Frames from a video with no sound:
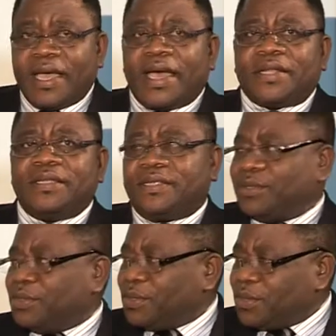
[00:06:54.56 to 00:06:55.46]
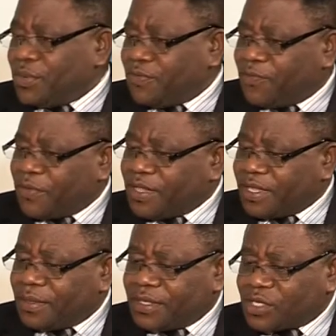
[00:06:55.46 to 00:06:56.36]
I think
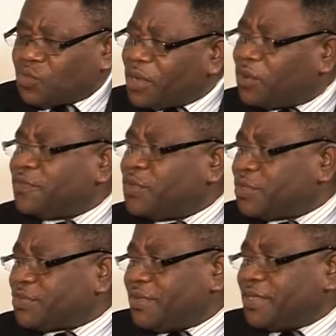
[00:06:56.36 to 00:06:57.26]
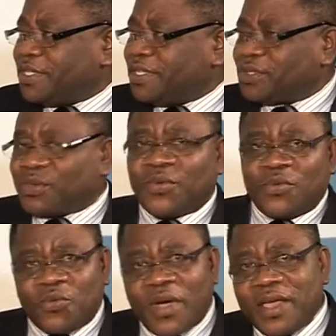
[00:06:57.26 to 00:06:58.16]
it is one of those reasons
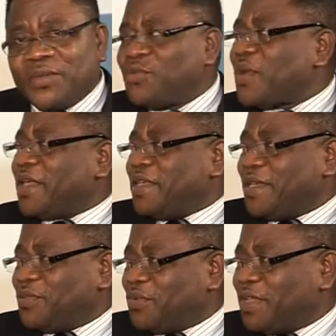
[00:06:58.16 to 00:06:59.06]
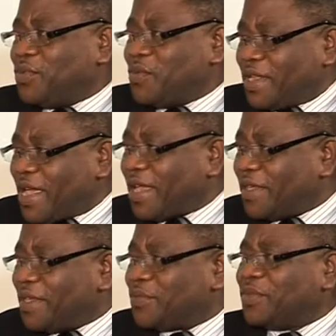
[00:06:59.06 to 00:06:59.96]
why you are here today. You and I are
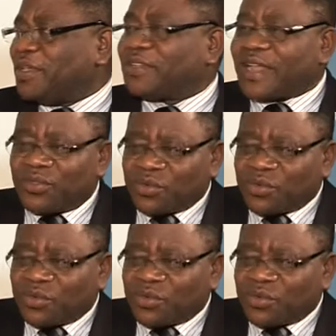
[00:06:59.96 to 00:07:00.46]
here today, trying to